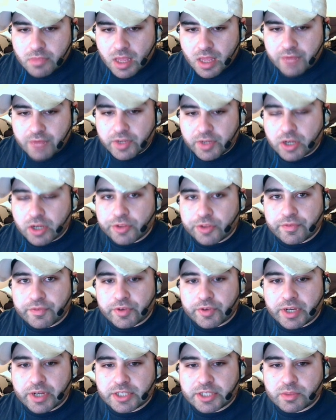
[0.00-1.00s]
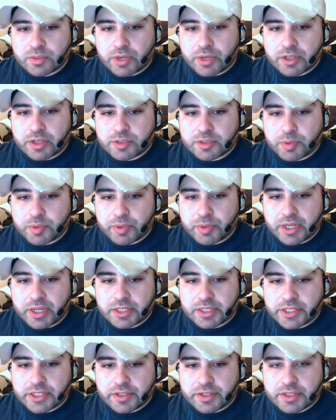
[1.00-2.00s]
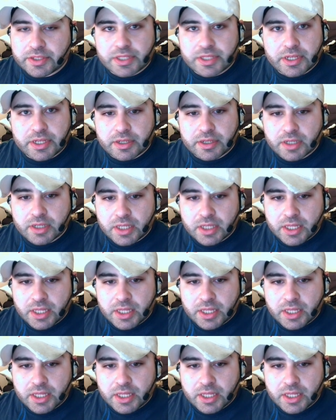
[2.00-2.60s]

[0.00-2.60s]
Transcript: I've got all the Verizon Wireless proprietaries there.